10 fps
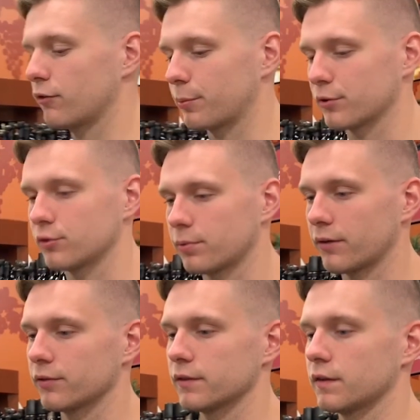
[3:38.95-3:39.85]
of a personal
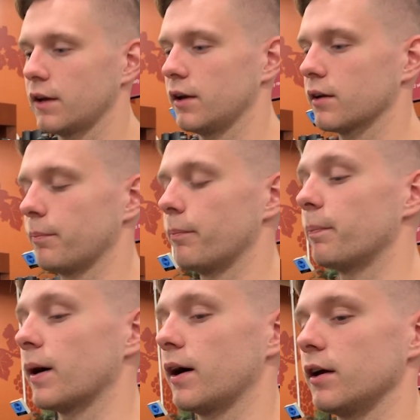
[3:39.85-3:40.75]
preference thing,
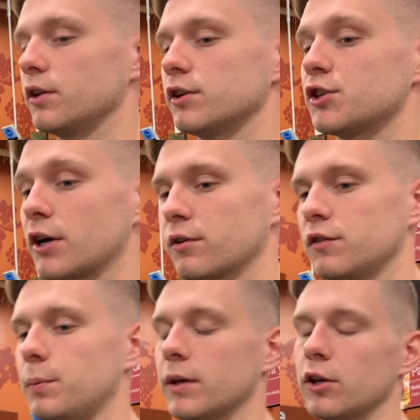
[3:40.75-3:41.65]
but generally
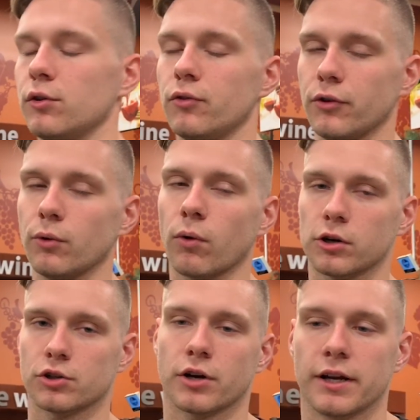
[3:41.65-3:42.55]
speaking, you do
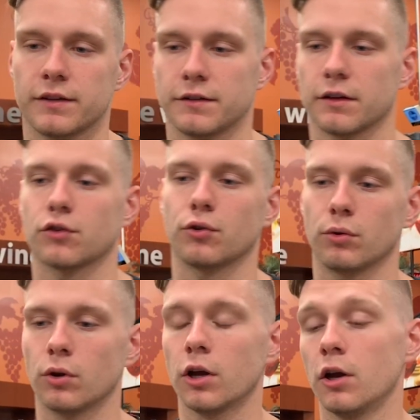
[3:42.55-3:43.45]
want to try and stick
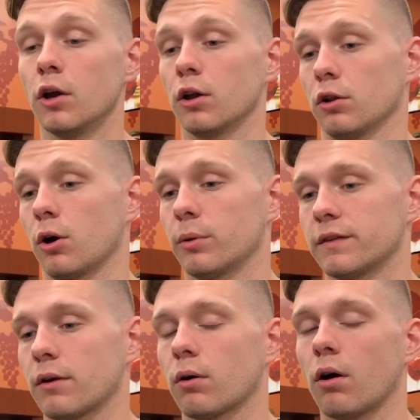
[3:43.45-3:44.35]
to
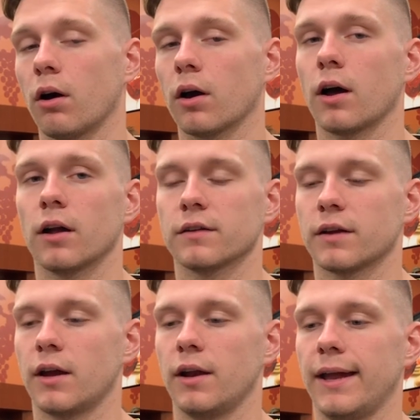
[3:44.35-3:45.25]
lowest alcohol
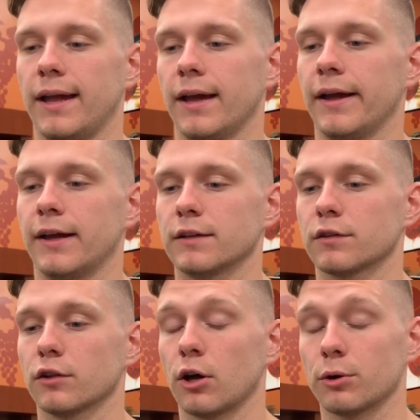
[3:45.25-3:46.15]
content and
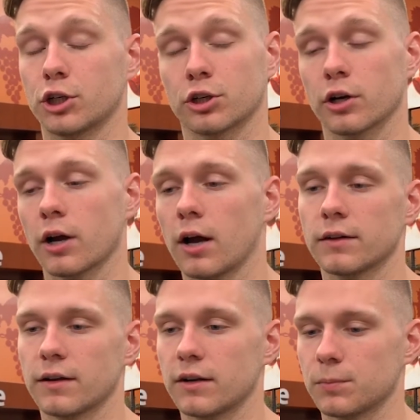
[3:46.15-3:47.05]
lowest sugar
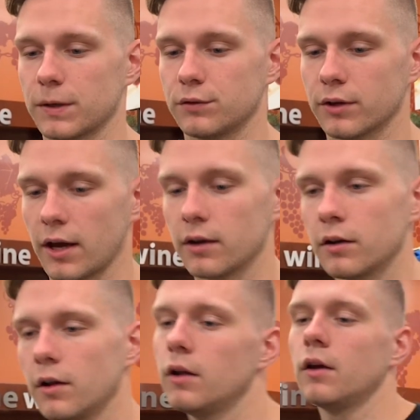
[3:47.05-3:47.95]
content as best you can.
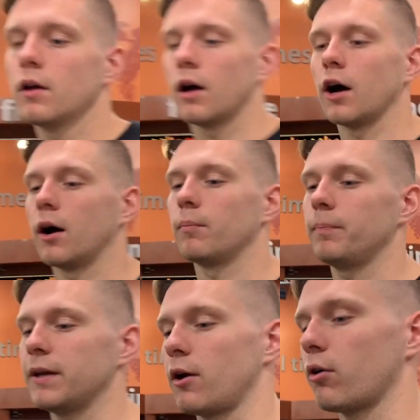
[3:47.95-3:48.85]

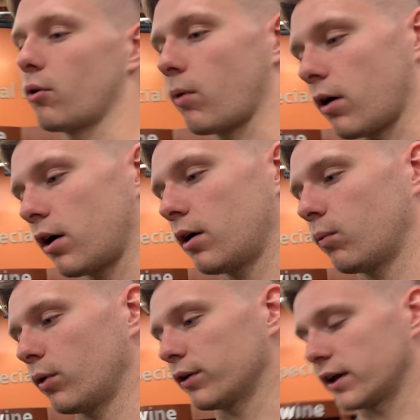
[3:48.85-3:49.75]
Pinot Noir
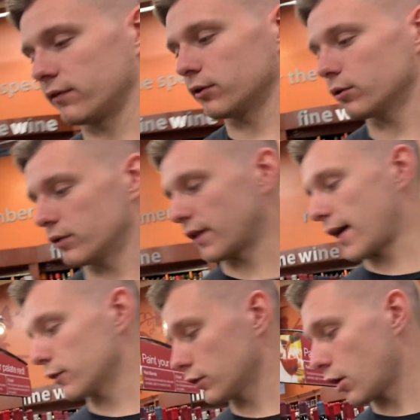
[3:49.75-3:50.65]
will give you
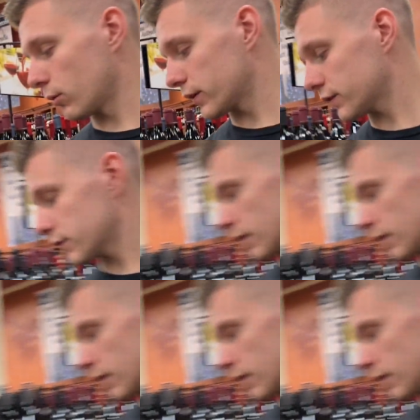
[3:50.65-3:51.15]
that lowest